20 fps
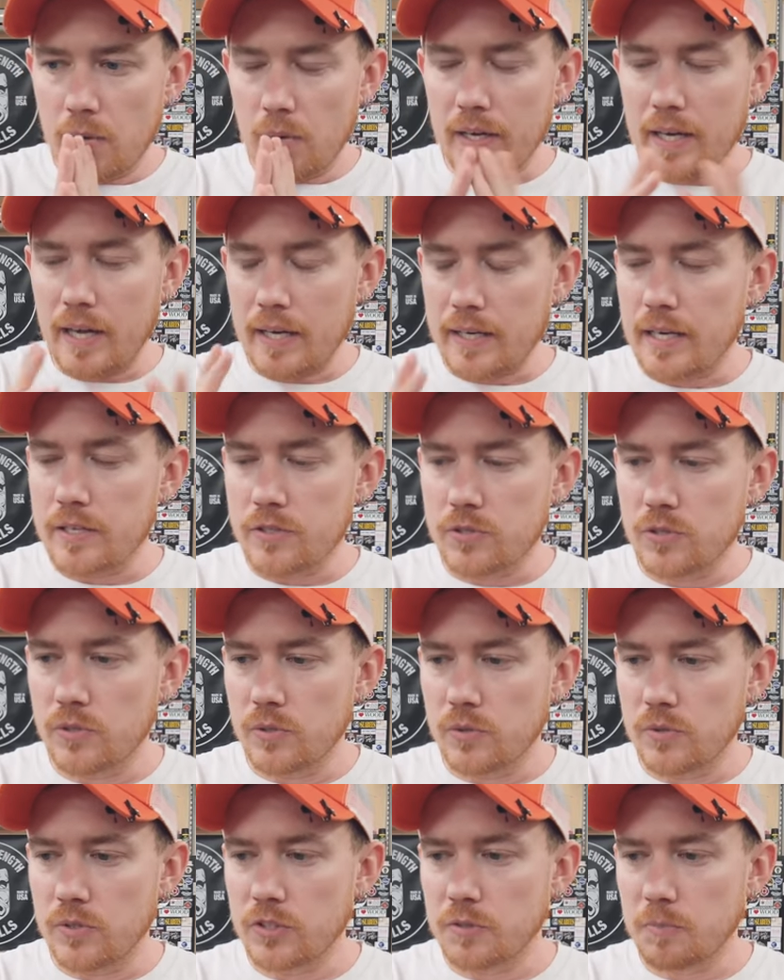well, I got
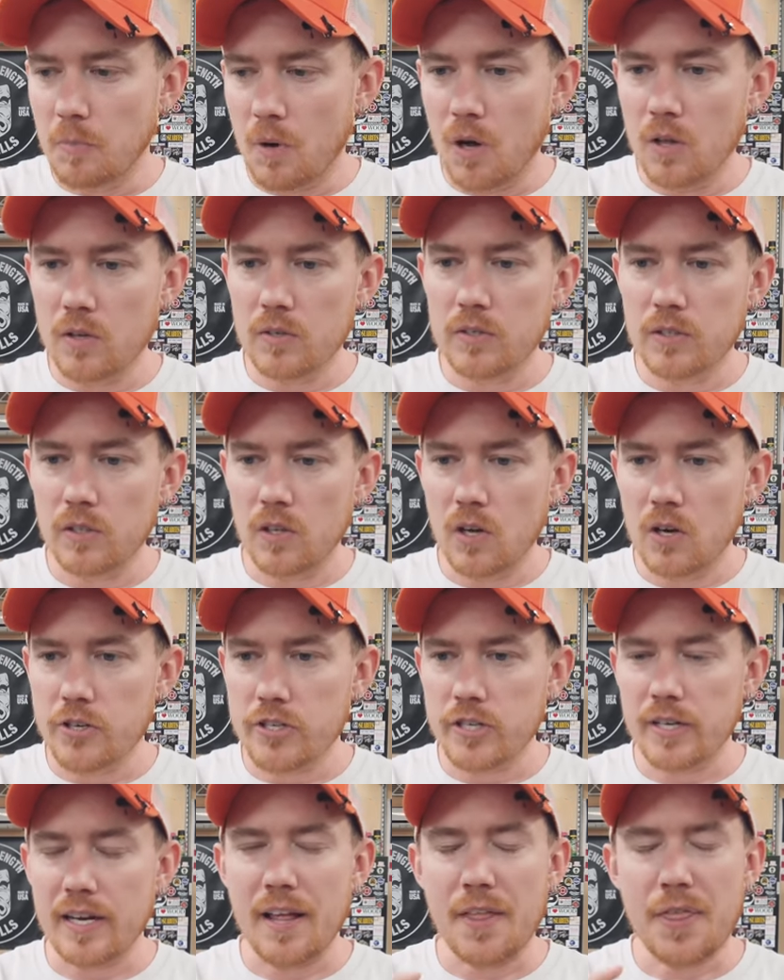two, the smaller and the
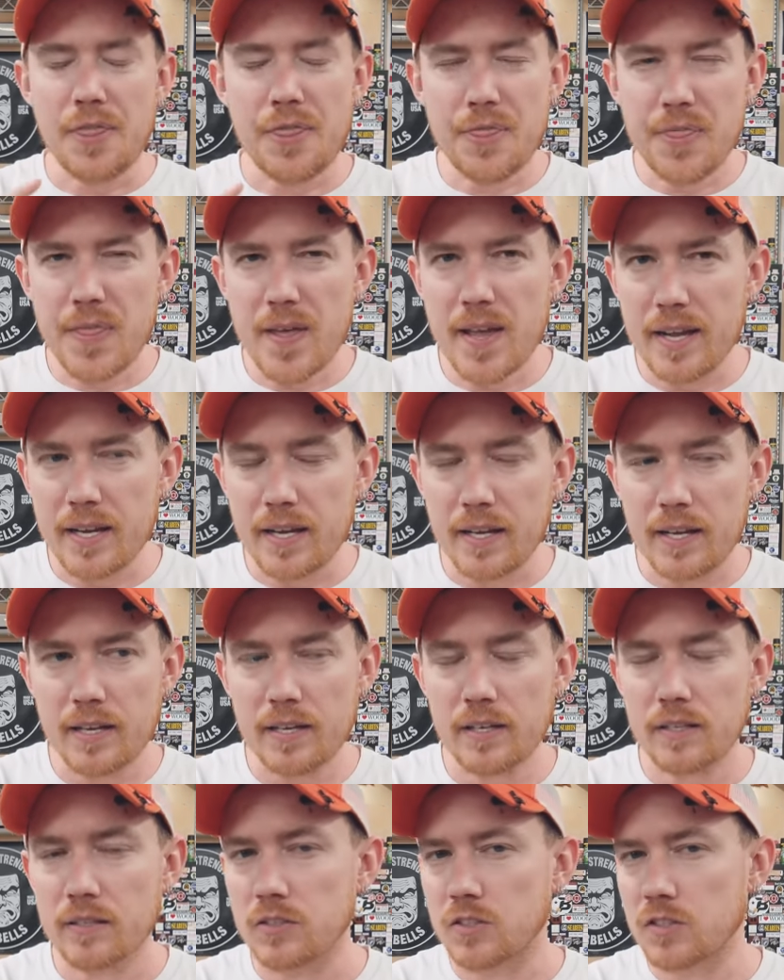larger. And I
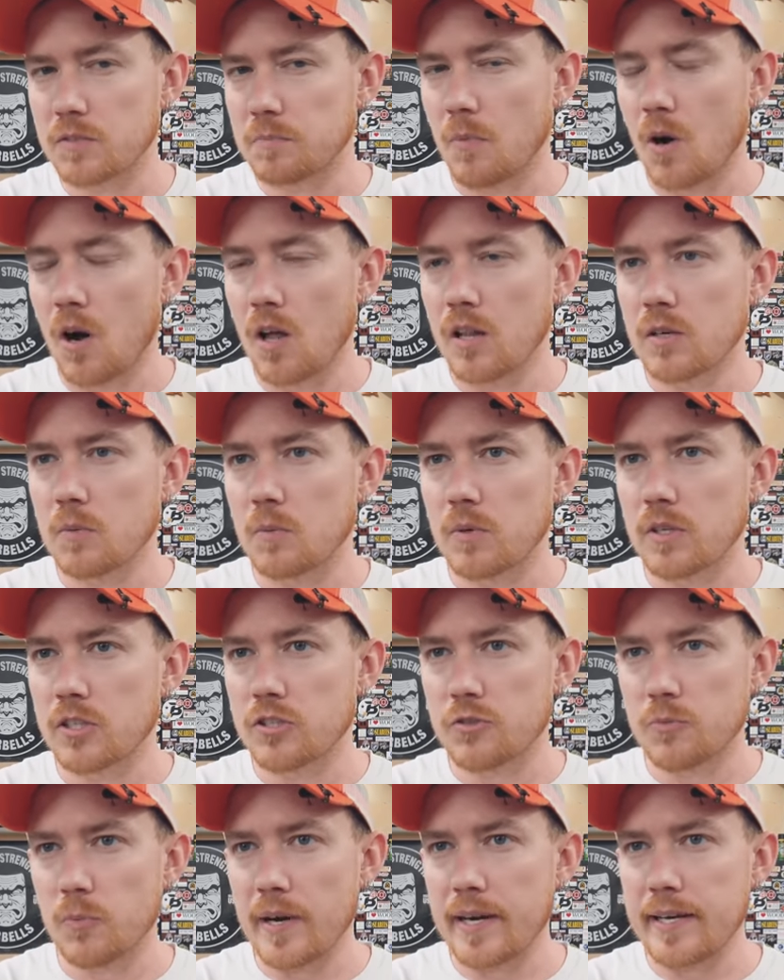think the smaller one
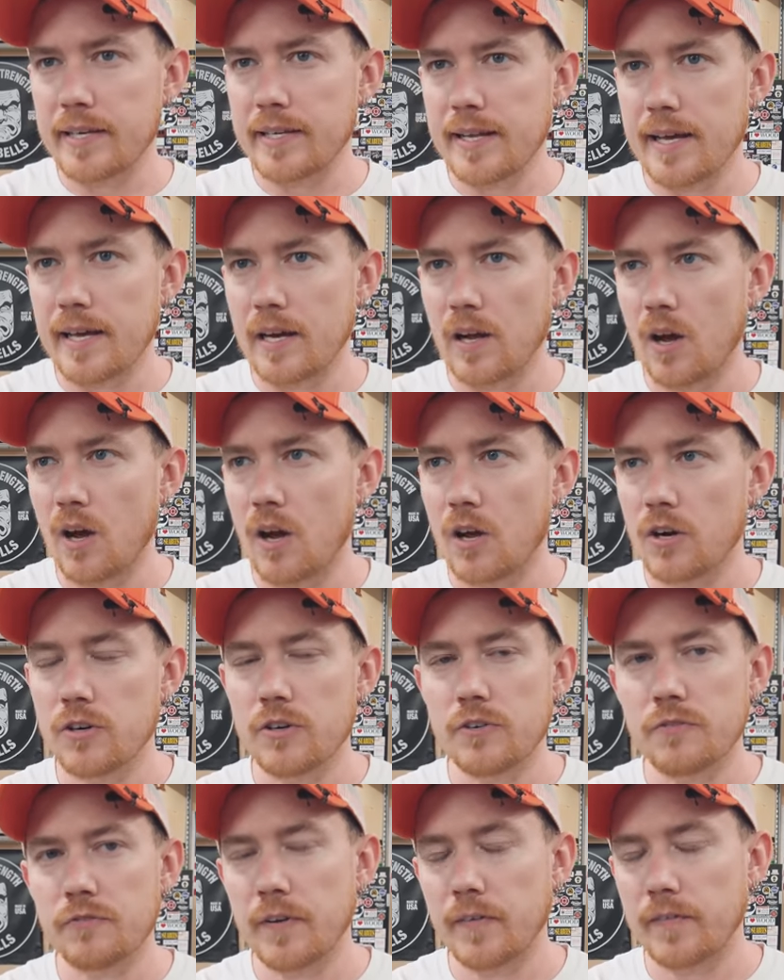is rated at
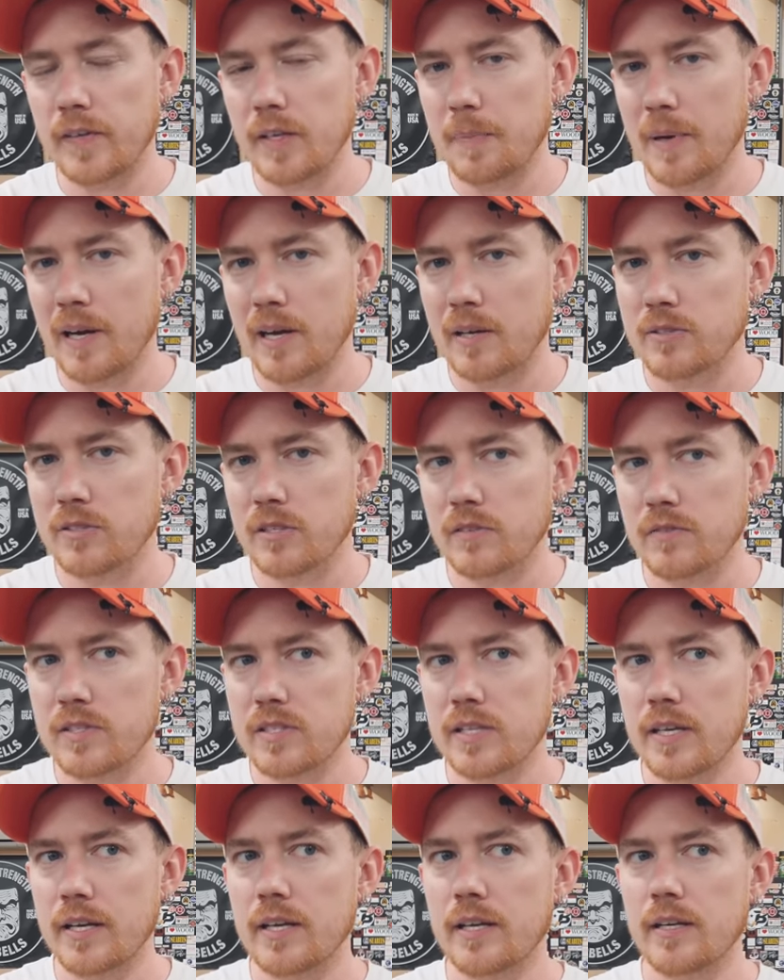150 pounds of
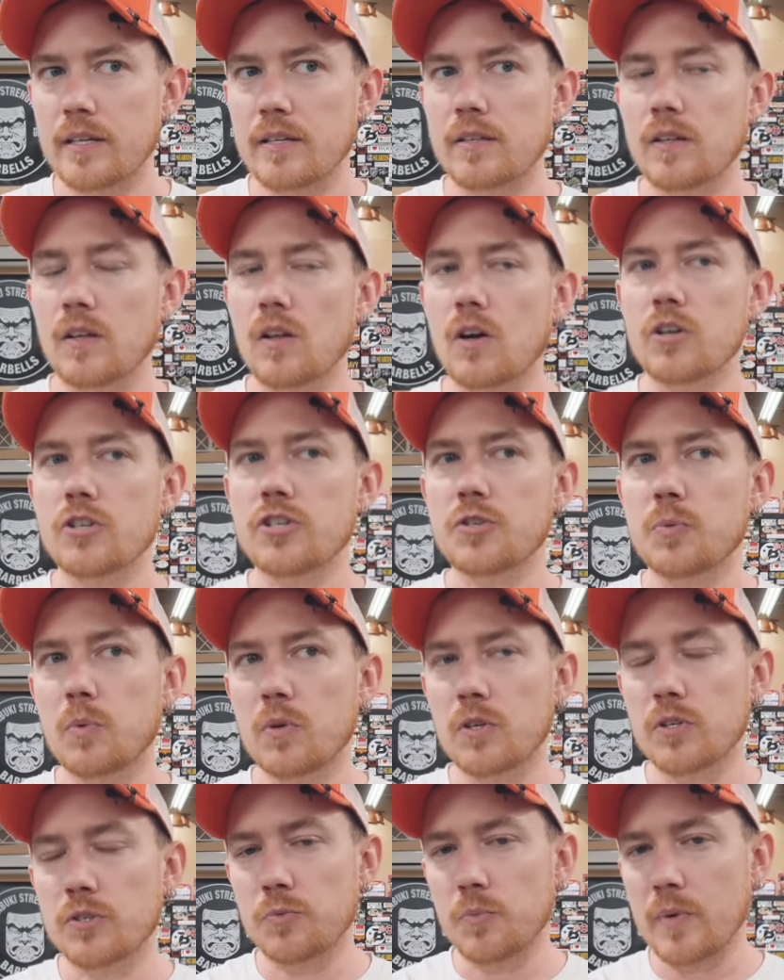sand. The large
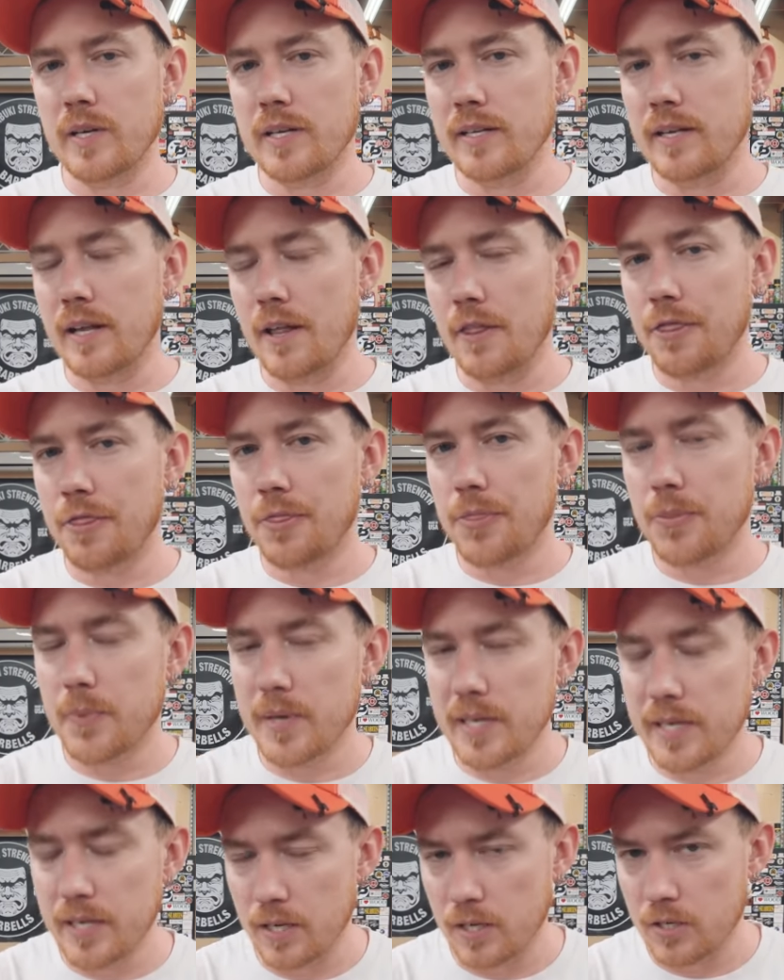one rated at
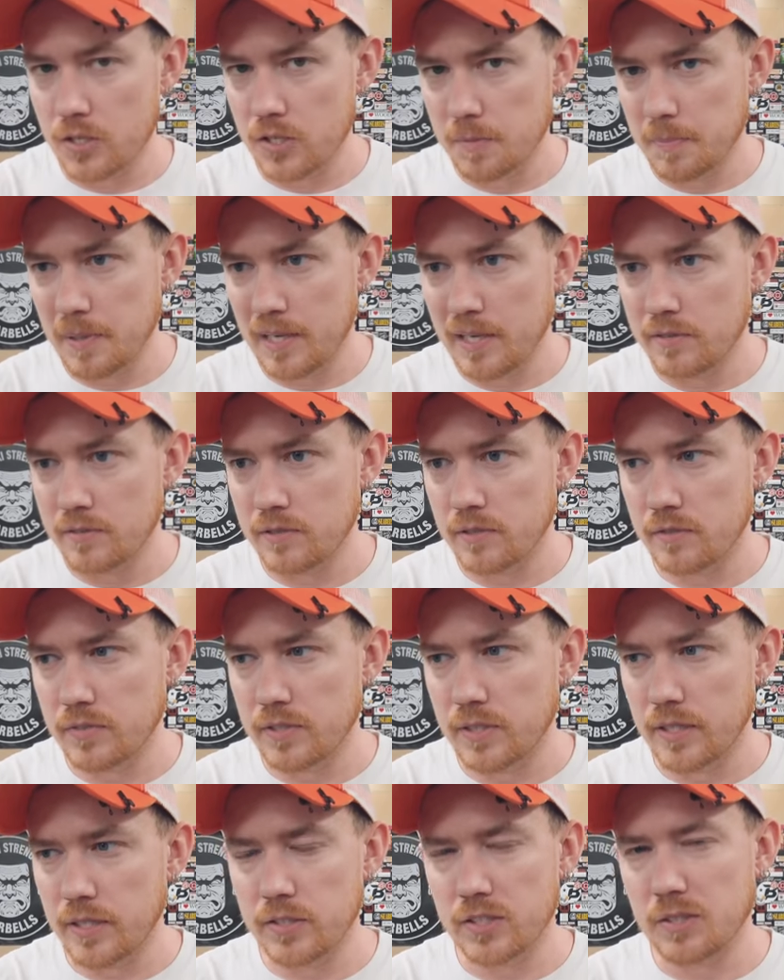300 pounds of
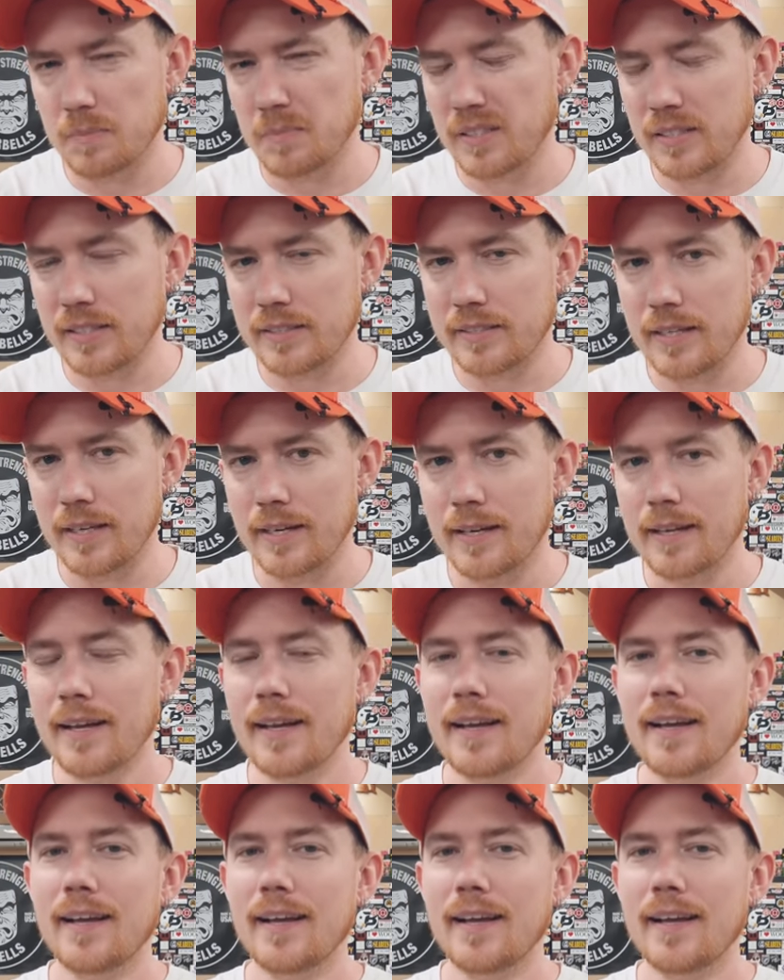sand, something like that.